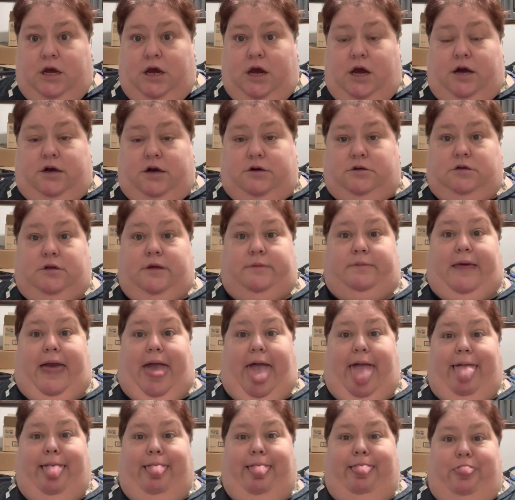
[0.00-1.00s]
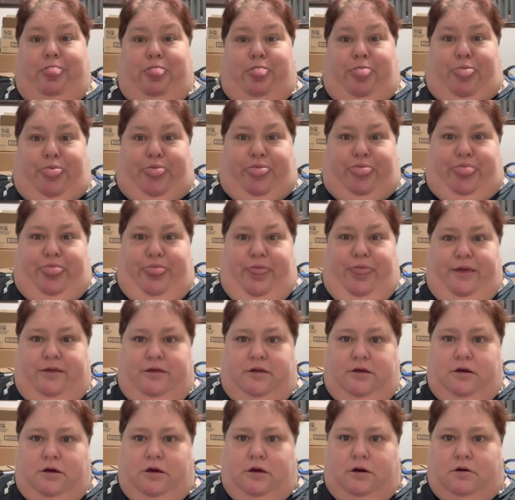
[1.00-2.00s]
I was like, Dad,
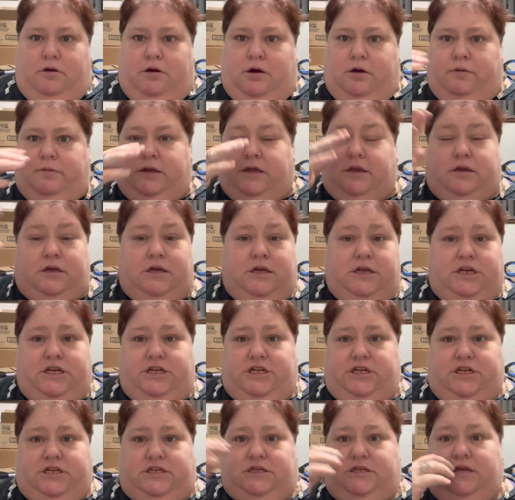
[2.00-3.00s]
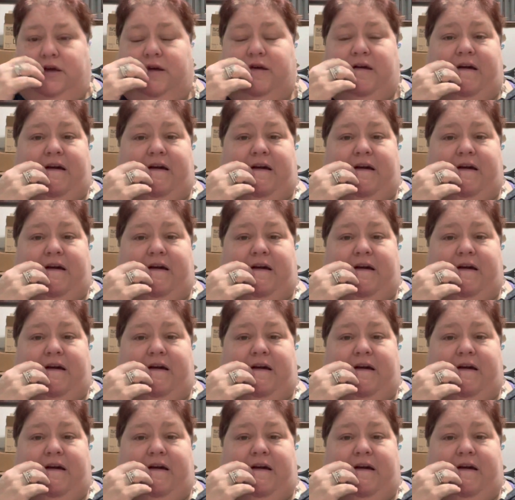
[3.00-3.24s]
you know, I mean, it's just,